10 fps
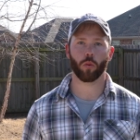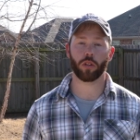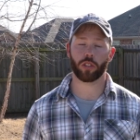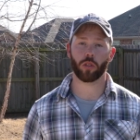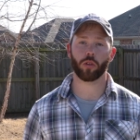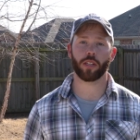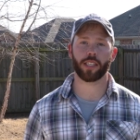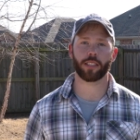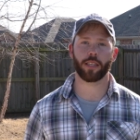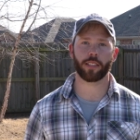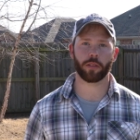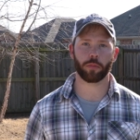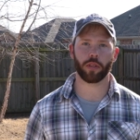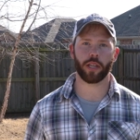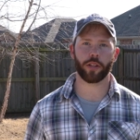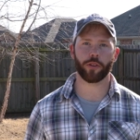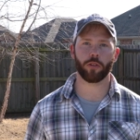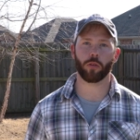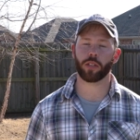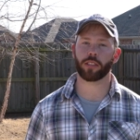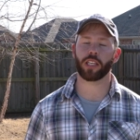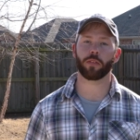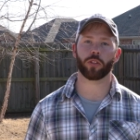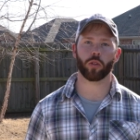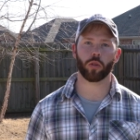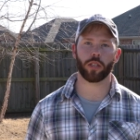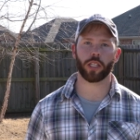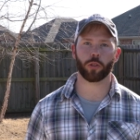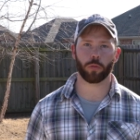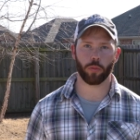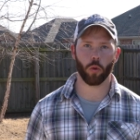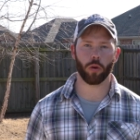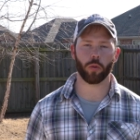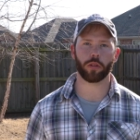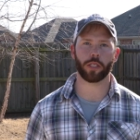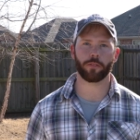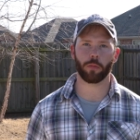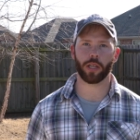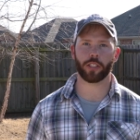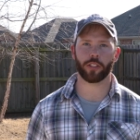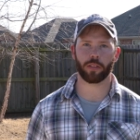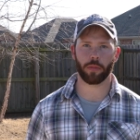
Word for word: Once soil testing is complete, you will receive a soil test report with information